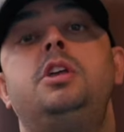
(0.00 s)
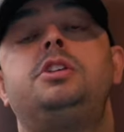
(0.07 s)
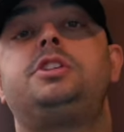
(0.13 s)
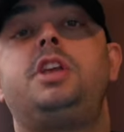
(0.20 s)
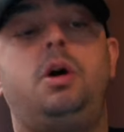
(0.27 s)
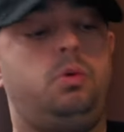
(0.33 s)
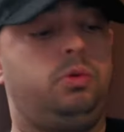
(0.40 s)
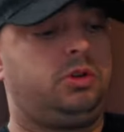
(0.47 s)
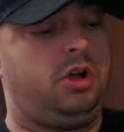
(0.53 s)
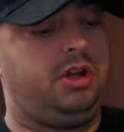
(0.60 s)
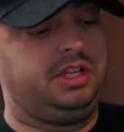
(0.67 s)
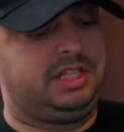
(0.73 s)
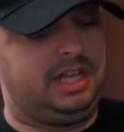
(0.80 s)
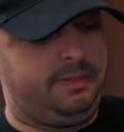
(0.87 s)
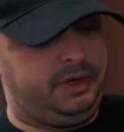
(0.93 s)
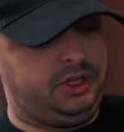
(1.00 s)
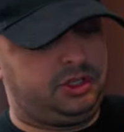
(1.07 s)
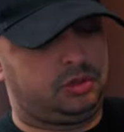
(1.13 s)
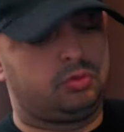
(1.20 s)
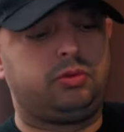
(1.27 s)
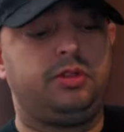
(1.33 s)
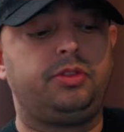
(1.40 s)
So, guys, let me
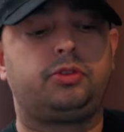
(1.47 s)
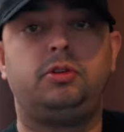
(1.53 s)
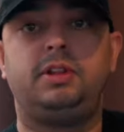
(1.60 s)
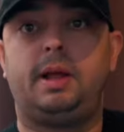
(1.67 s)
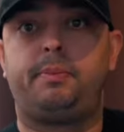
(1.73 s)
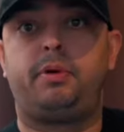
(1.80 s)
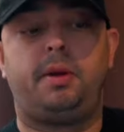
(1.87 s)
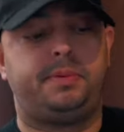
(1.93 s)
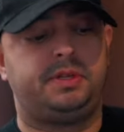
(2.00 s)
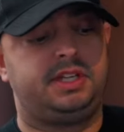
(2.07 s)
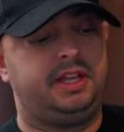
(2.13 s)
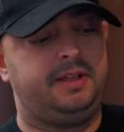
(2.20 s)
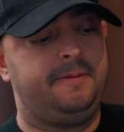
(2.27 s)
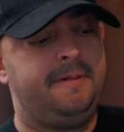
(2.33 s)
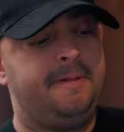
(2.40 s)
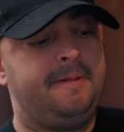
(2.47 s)
just run through that property.